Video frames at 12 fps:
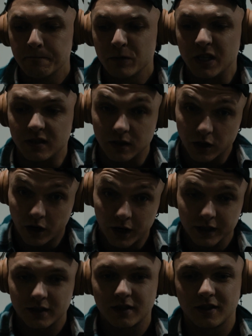he's
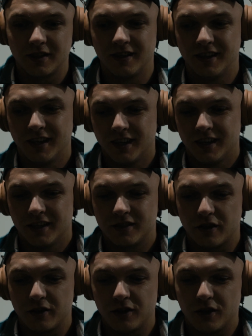nice.
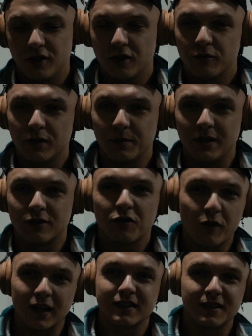So, you know, you don't want to be
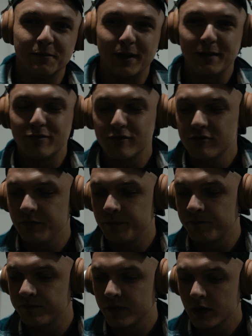twats to people.
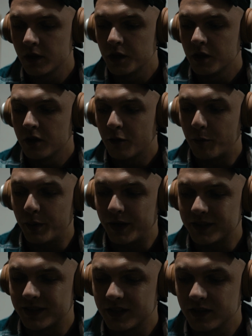
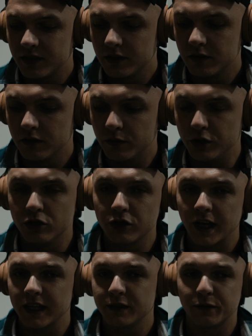But when you
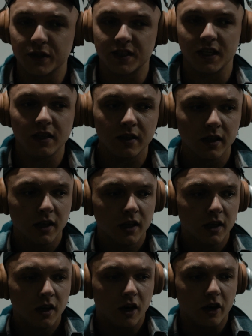look at his physique,
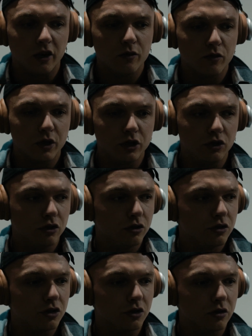I don't want
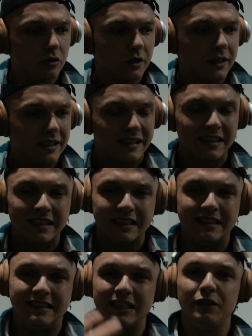you to
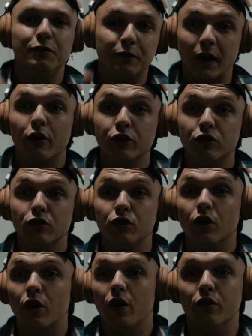devalue
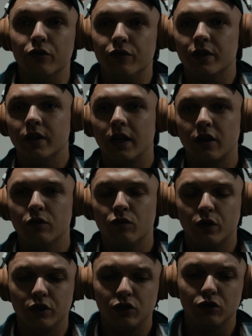your own. I don't
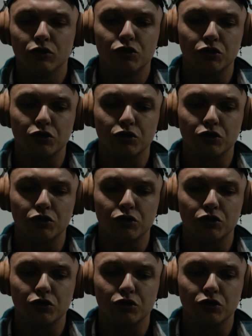want you